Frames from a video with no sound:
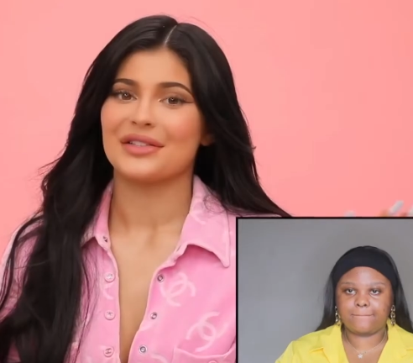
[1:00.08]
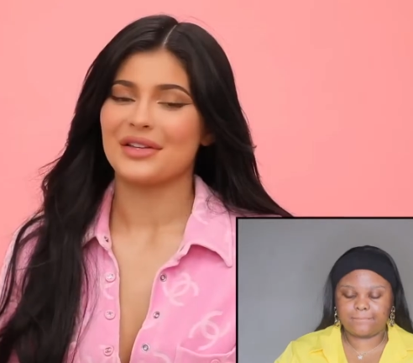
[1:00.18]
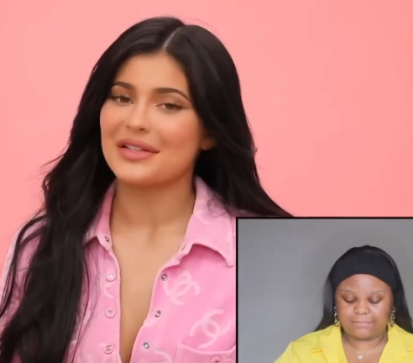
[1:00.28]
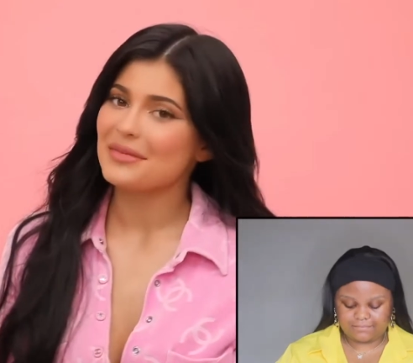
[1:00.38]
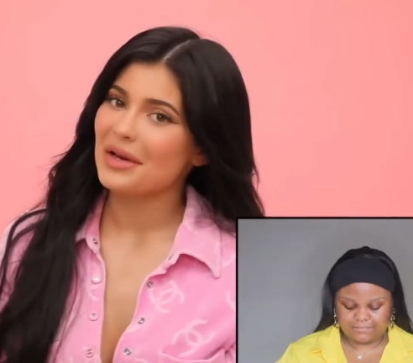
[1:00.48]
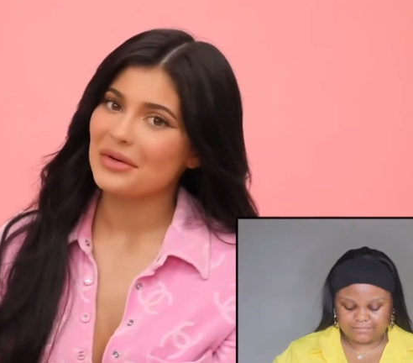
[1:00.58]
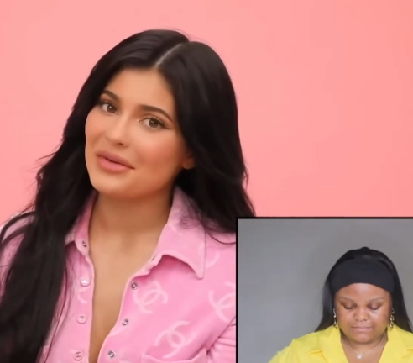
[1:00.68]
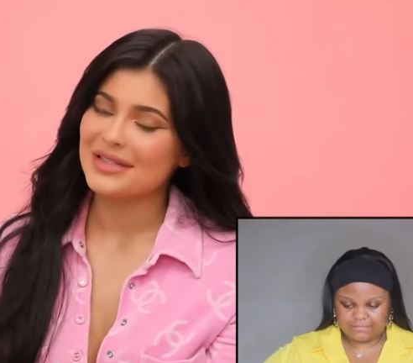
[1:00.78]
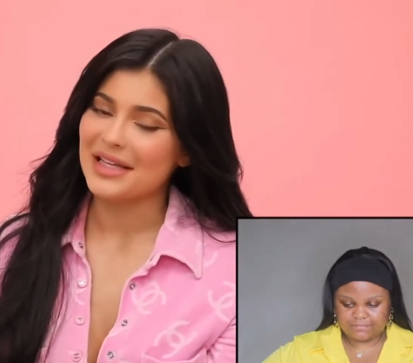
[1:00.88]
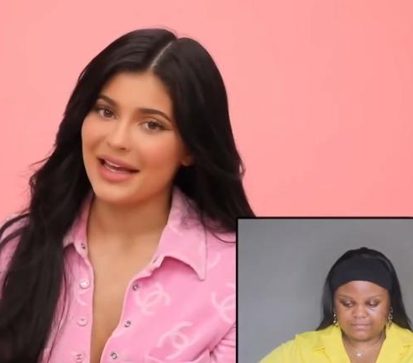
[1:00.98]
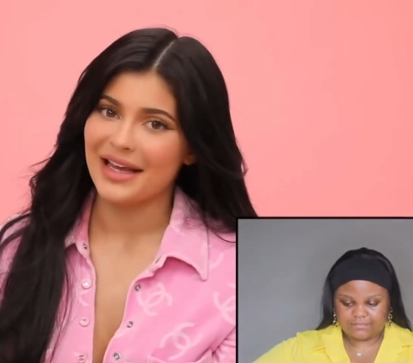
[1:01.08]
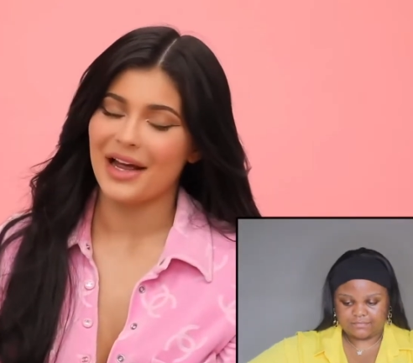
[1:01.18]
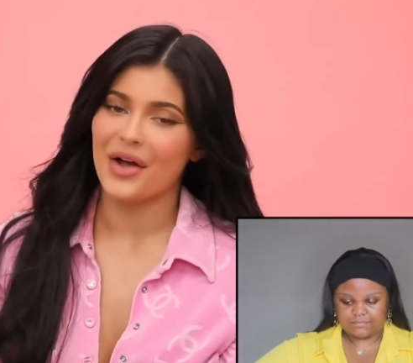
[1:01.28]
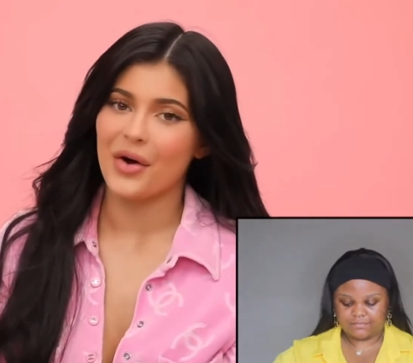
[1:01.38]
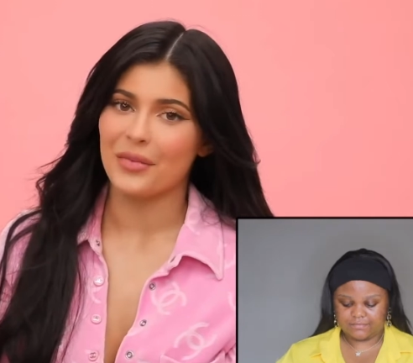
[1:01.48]
Speaker 1: this is my new routine. I
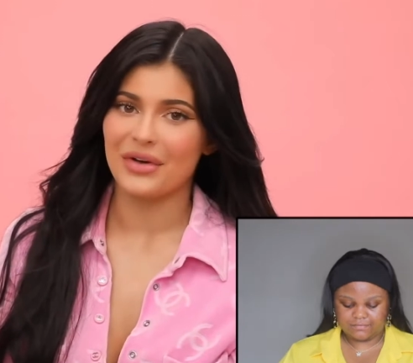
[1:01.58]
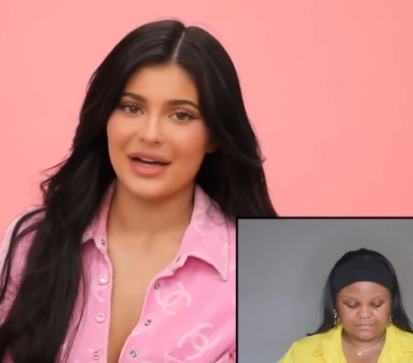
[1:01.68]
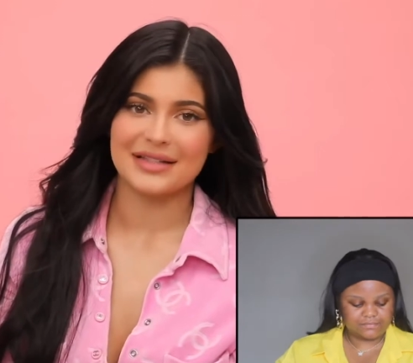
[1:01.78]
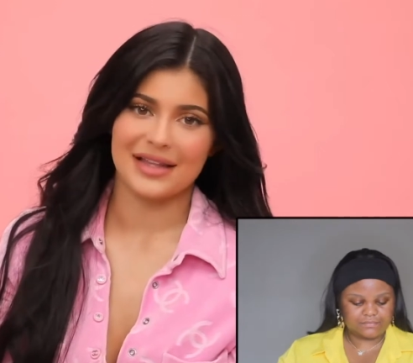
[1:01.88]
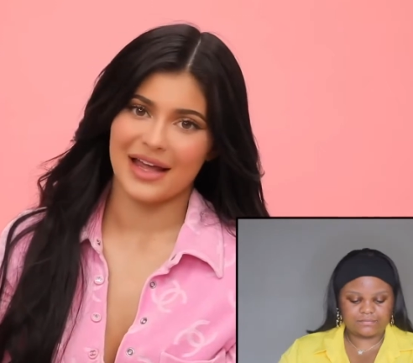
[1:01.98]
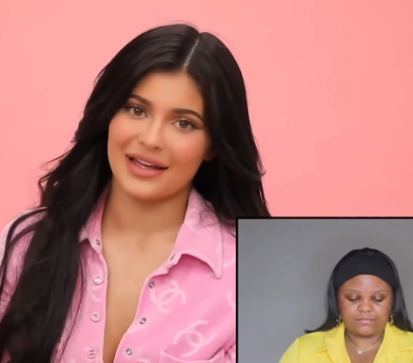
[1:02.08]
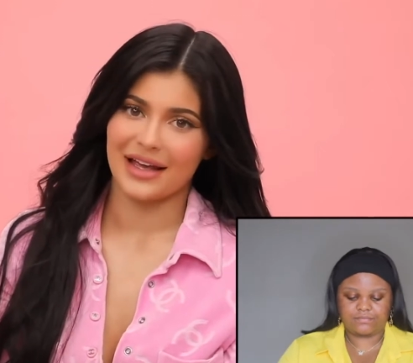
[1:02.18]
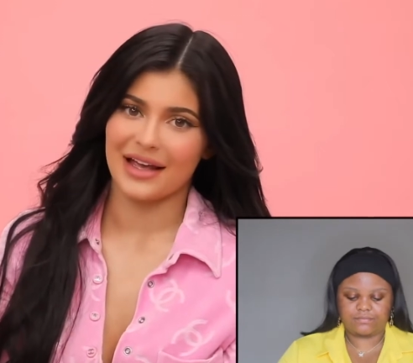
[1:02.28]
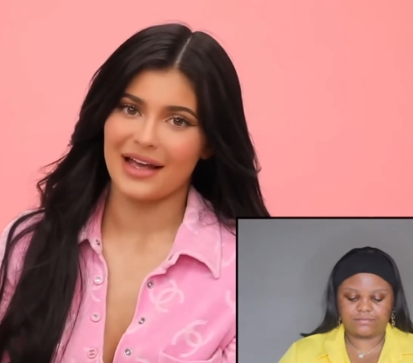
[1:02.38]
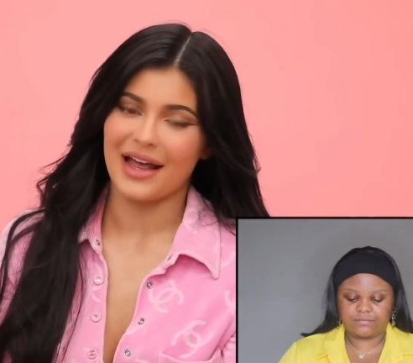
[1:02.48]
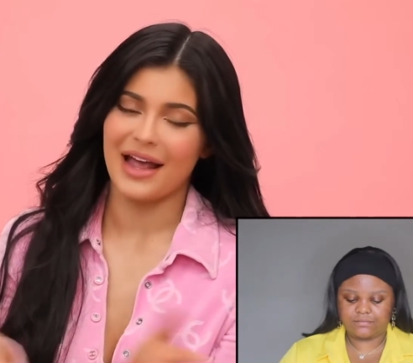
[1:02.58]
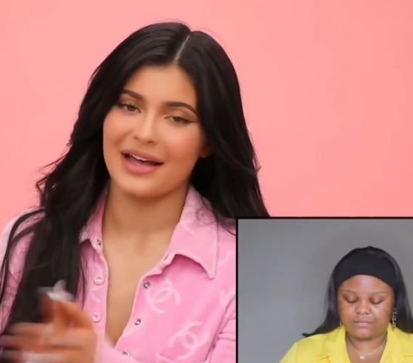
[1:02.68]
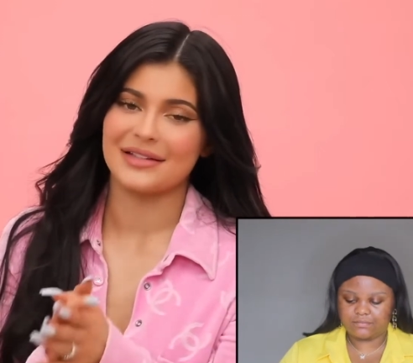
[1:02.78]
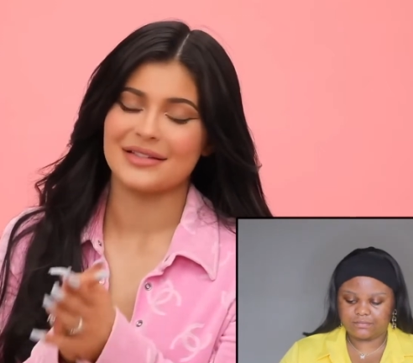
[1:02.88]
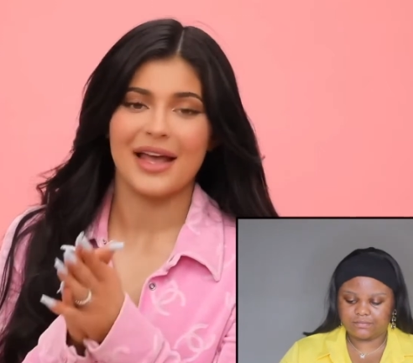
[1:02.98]
hope you guys like it,
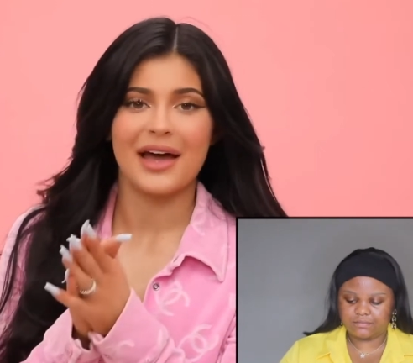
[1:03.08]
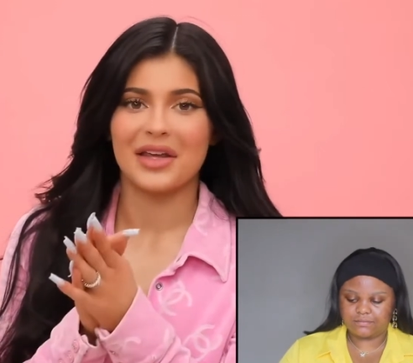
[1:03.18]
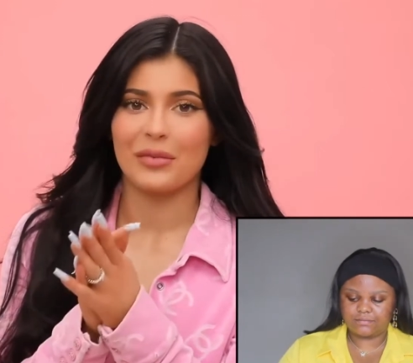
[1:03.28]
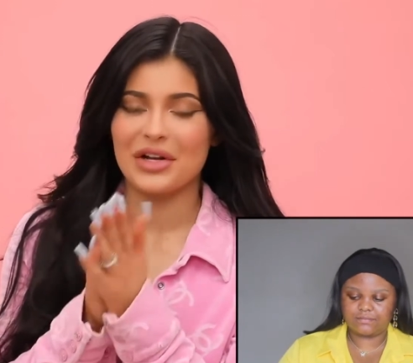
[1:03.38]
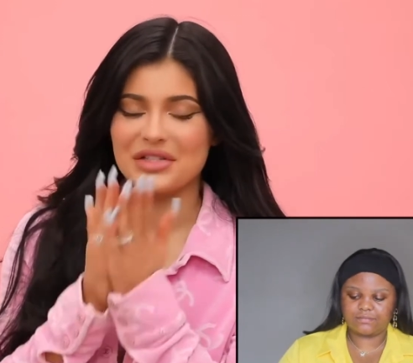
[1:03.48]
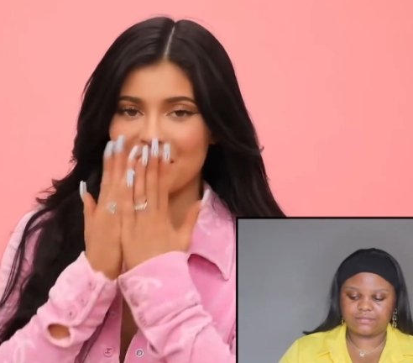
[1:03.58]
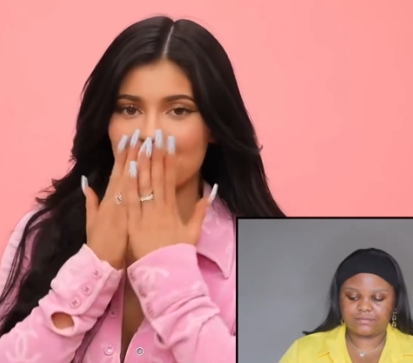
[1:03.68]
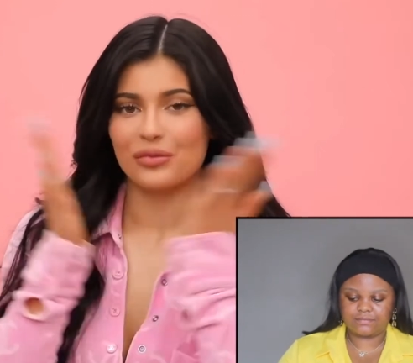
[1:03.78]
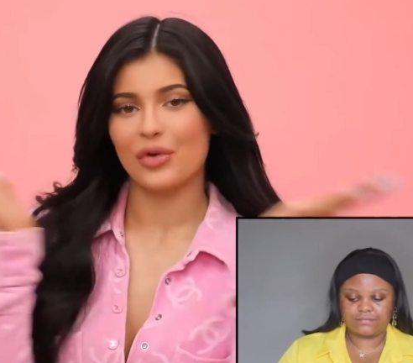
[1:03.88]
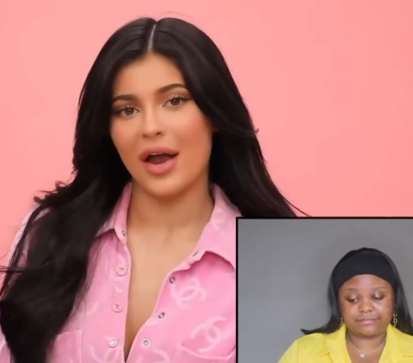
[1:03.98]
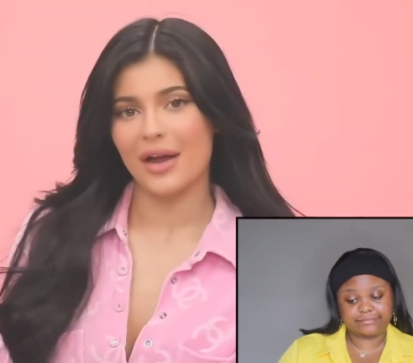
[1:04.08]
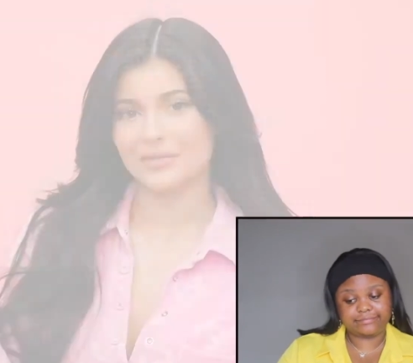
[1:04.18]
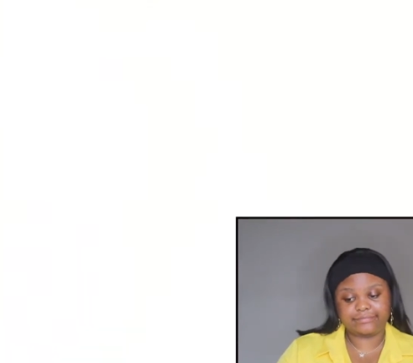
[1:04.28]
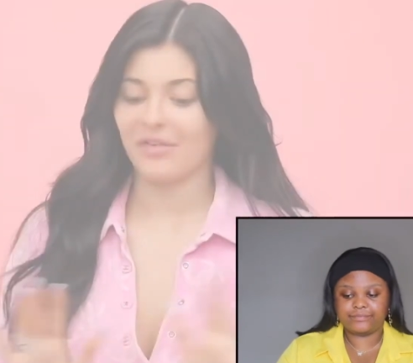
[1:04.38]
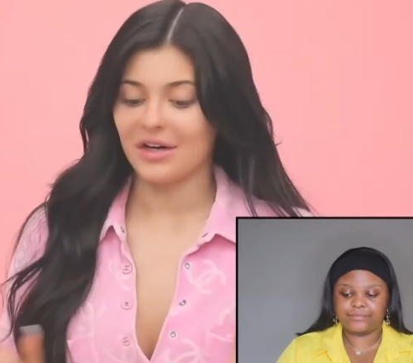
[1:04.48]
and yeah, keep watching.
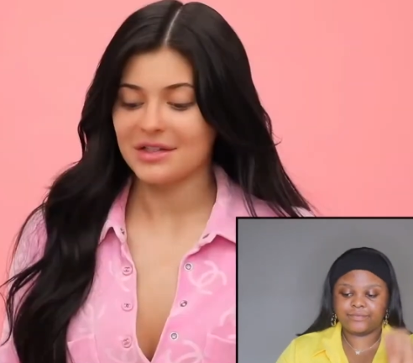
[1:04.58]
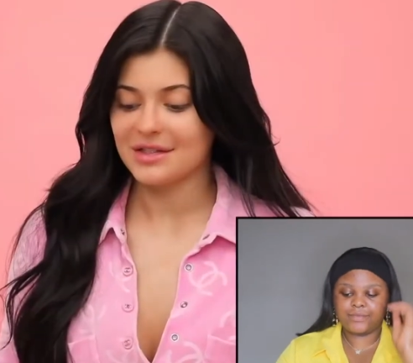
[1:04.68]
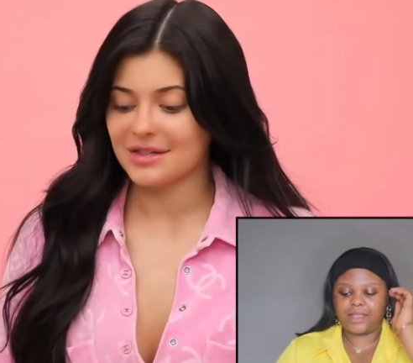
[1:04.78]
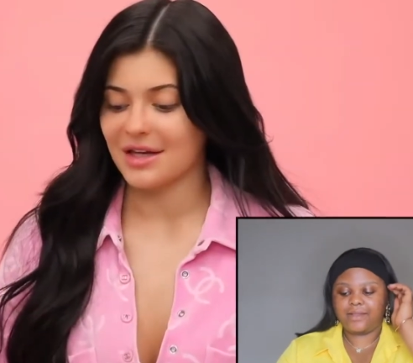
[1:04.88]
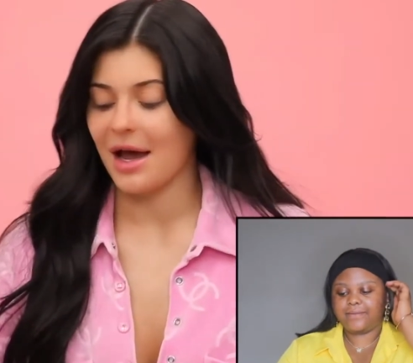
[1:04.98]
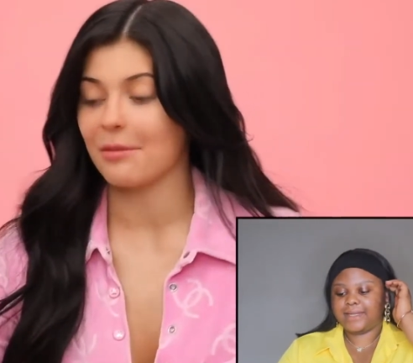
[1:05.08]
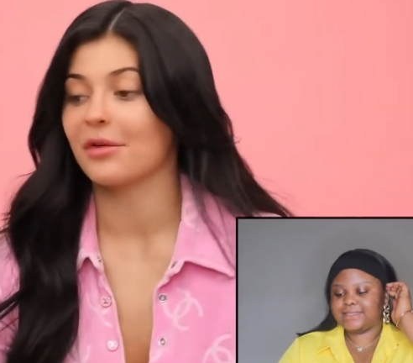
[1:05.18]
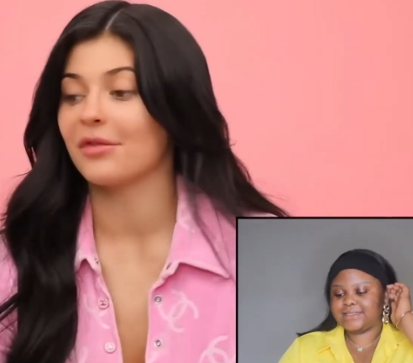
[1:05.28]
My first step,